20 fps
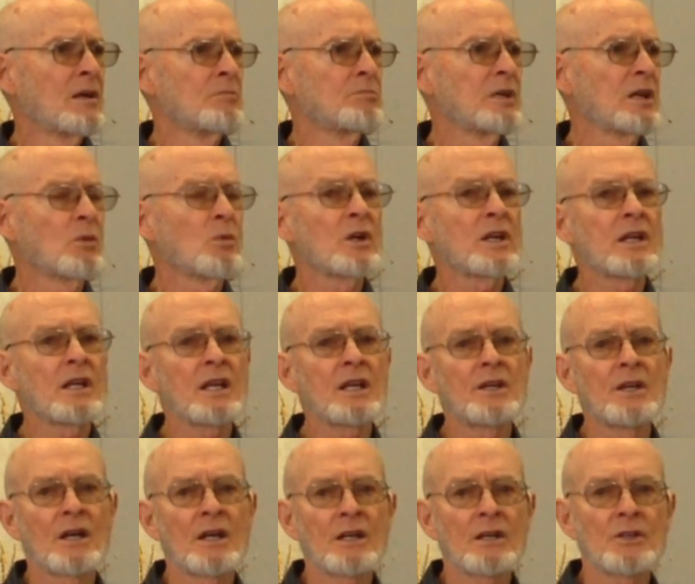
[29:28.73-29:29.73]
But we need
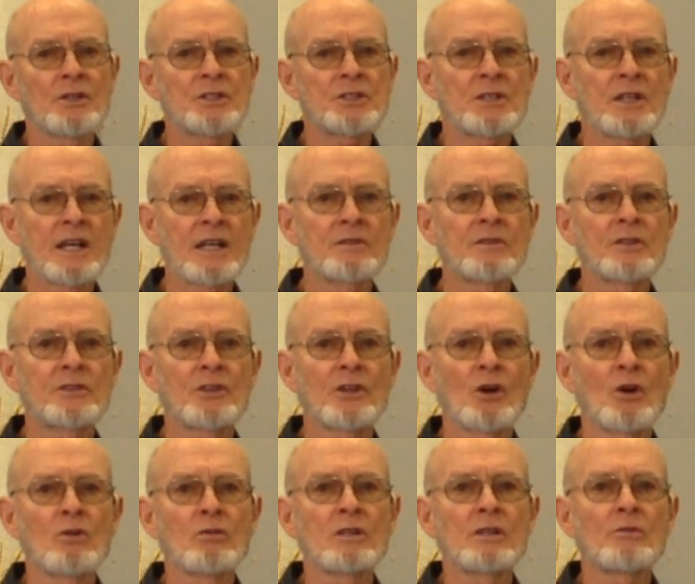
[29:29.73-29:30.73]
to understand that the
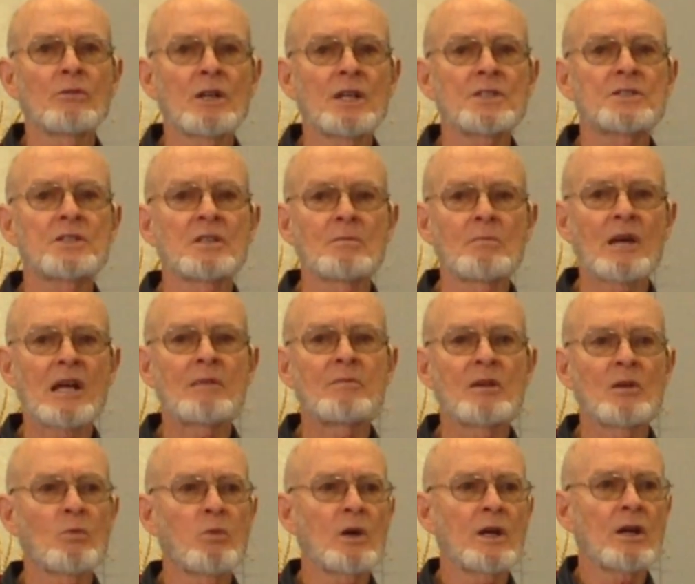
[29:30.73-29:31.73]
only reason
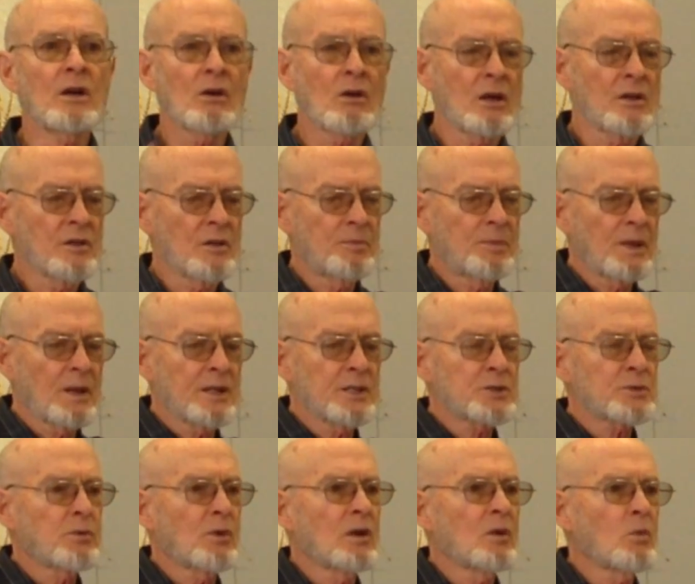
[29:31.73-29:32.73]
maybe we are in the
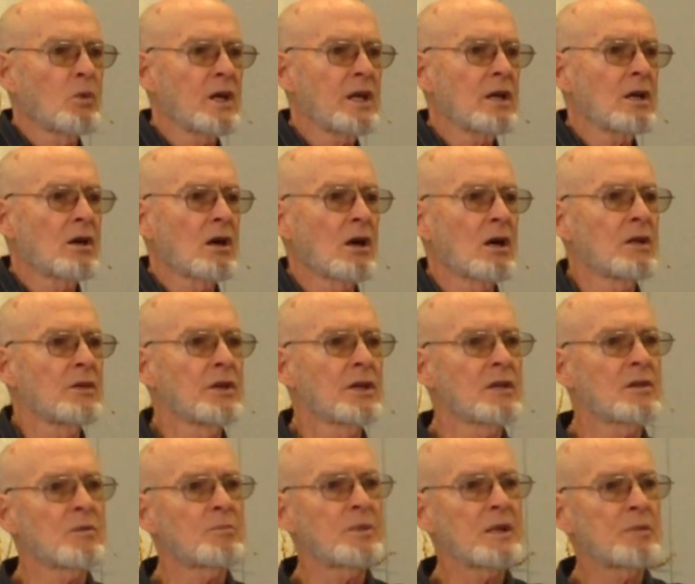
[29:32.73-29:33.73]
place where we are and the
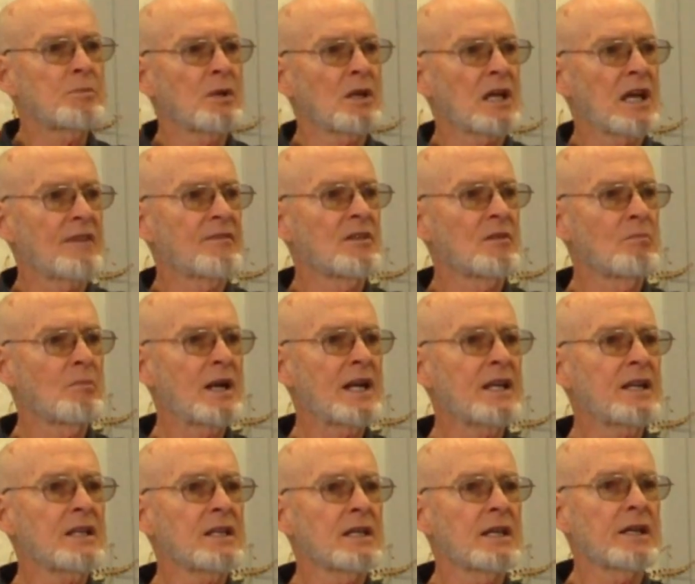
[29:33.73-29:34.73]
other people haven't
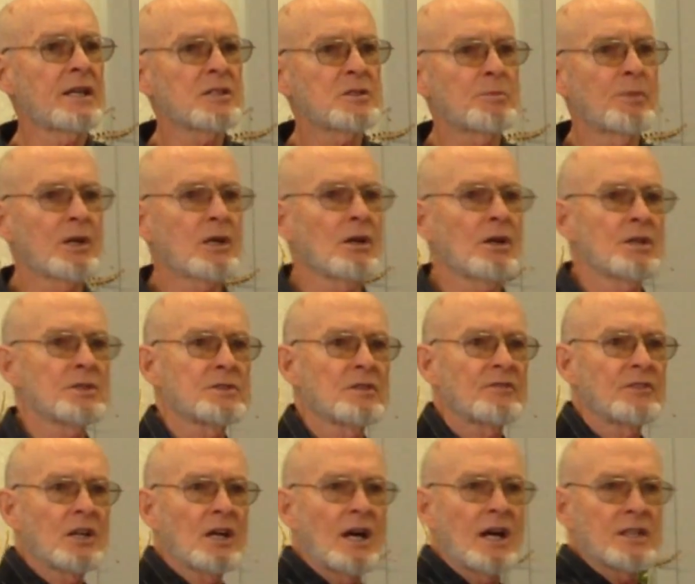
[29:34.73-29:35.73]
made it yet is because
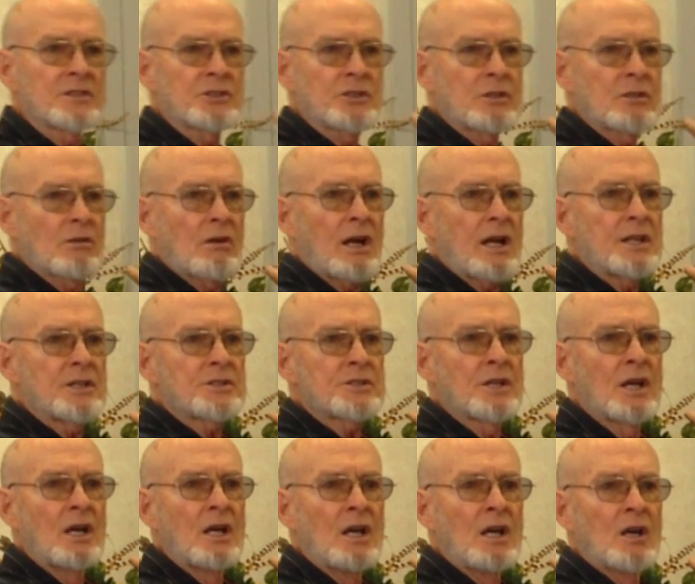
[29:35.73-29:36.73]
of God's grace
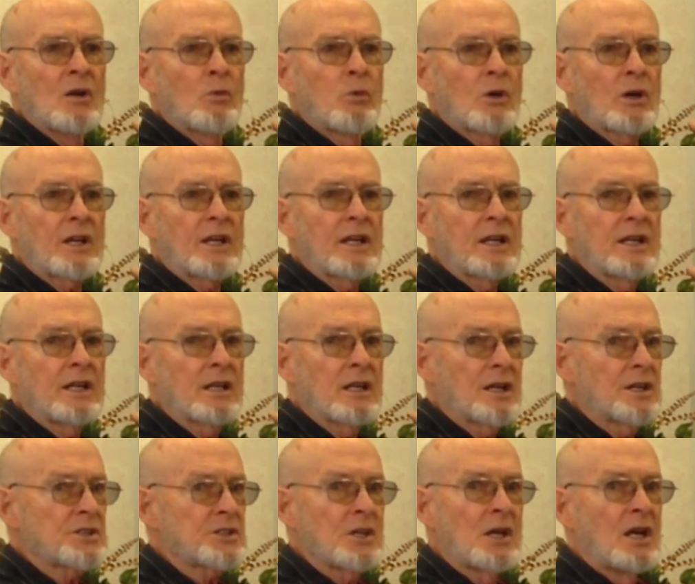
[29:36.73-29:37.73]
working in
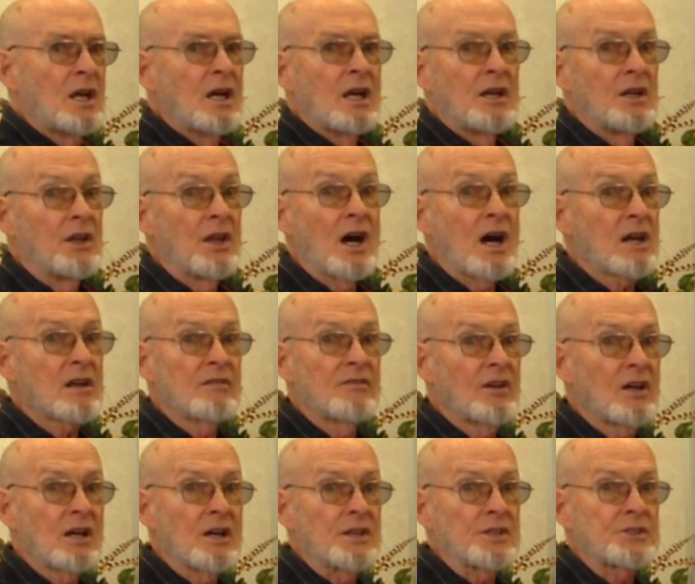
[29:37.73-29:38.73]
us, not of
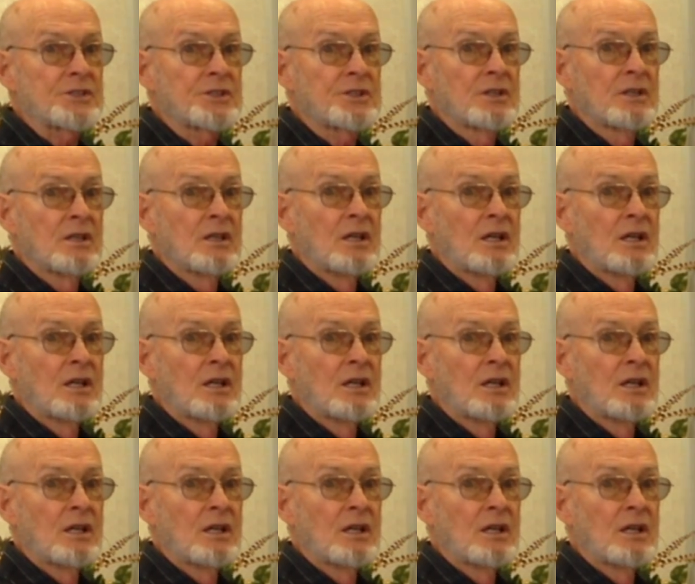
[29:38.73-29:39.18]
us.